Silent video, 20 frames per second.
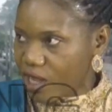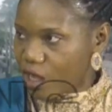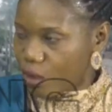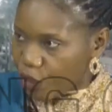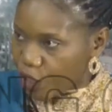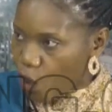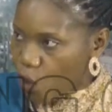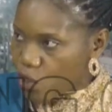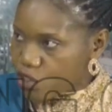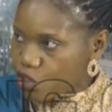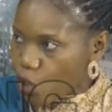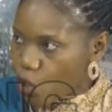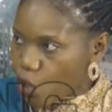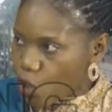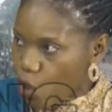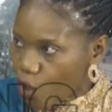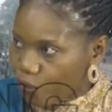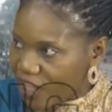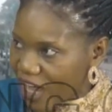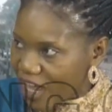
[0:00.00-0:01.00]
because
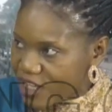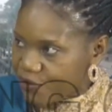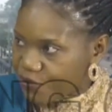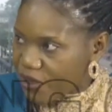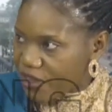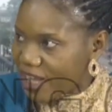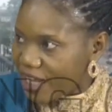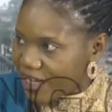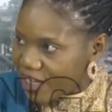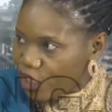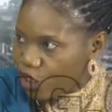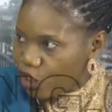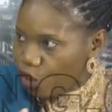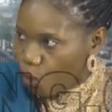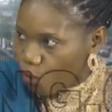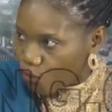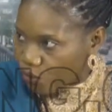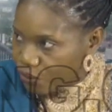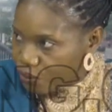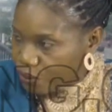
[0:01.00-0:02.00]
of that fatherly
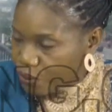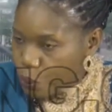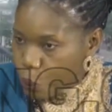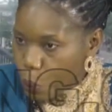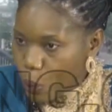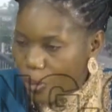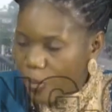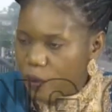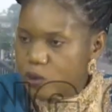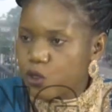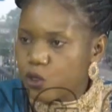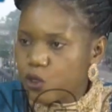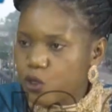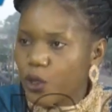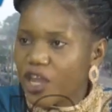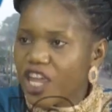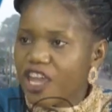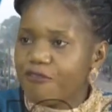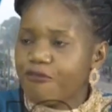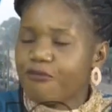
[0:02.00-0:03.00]
love. So
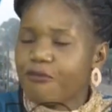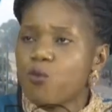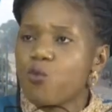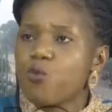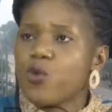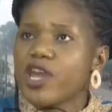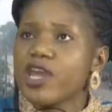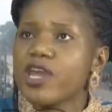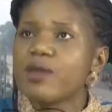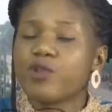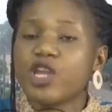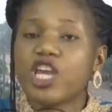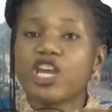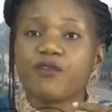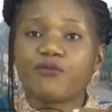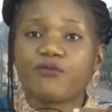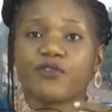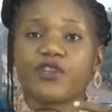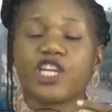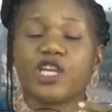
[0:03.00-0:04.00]
if
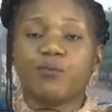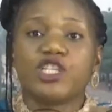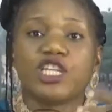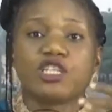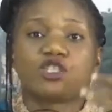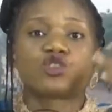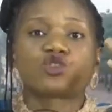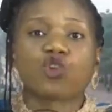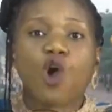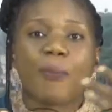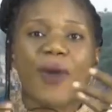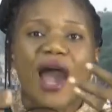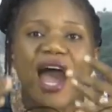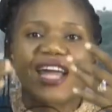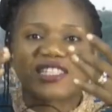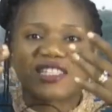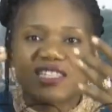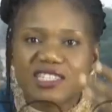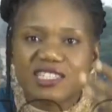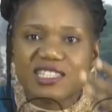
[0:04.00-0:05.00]
the top
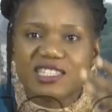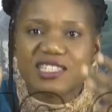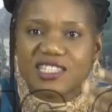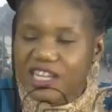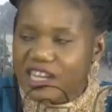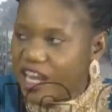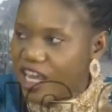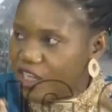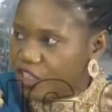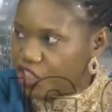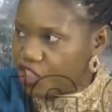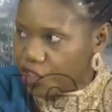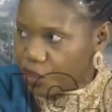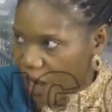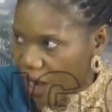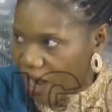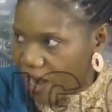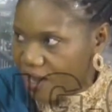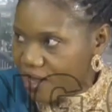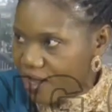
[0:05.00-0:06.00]
artists in
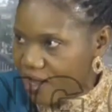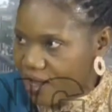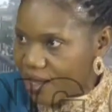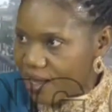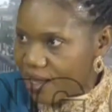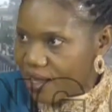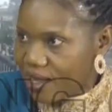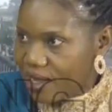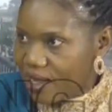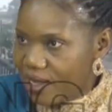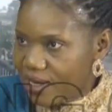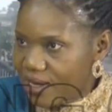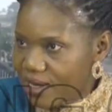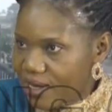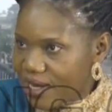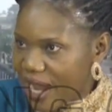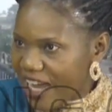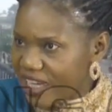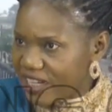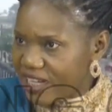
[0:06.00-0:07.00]
Nigeria,
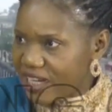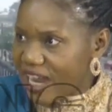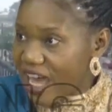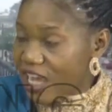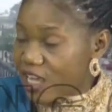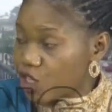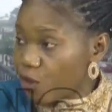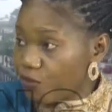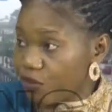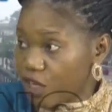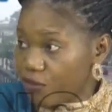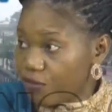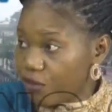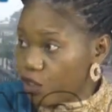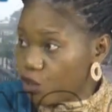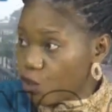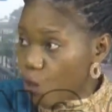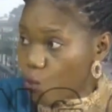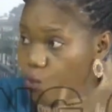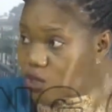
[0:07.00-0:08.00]
like in the likes of
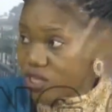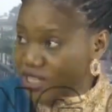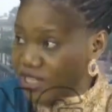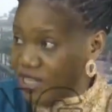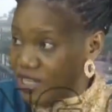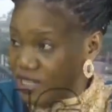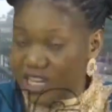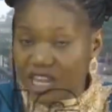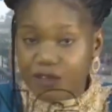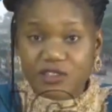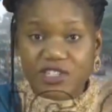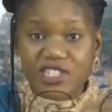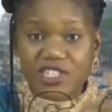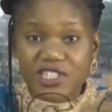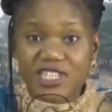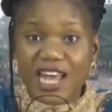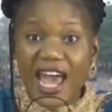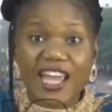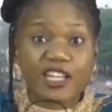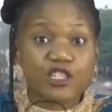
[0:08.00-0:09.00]
Davido, Wizkid, they've
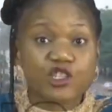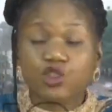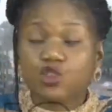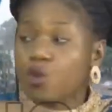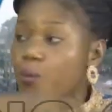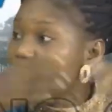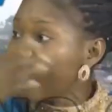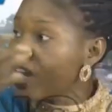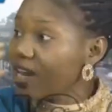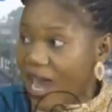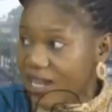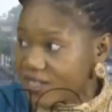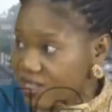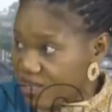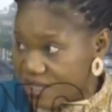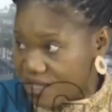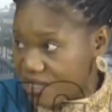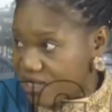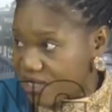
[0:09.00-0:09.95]
signed so many artists.